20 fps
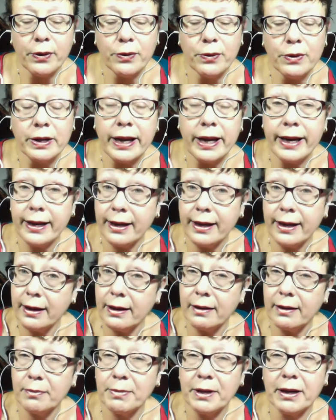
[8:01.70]
the
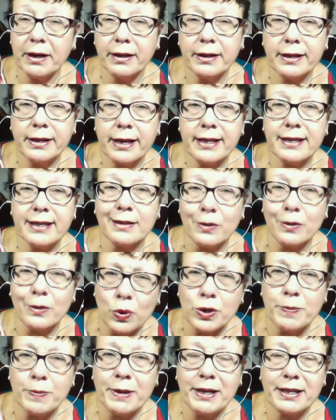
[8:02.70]
lady behind the desk
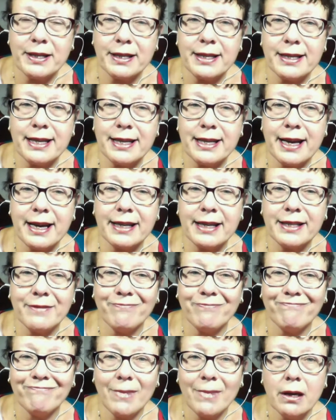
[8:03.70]
thought a bit and said,
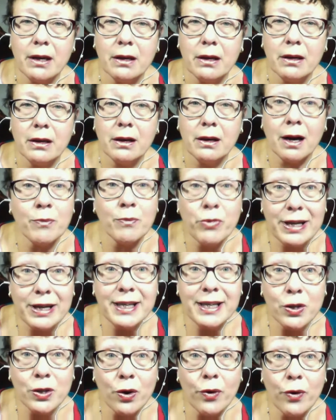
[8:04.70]
"I'm really
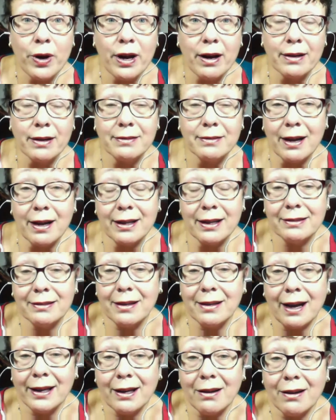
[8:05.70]
sorry, I
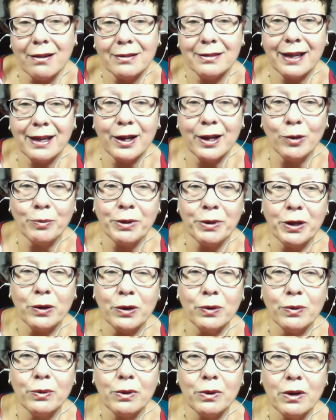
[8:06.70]
can't help
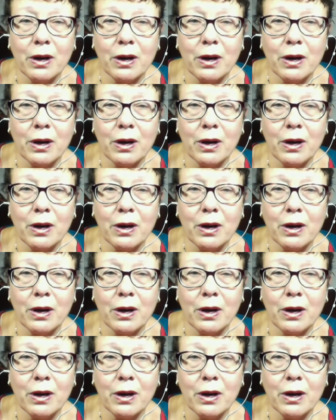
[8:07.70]
you.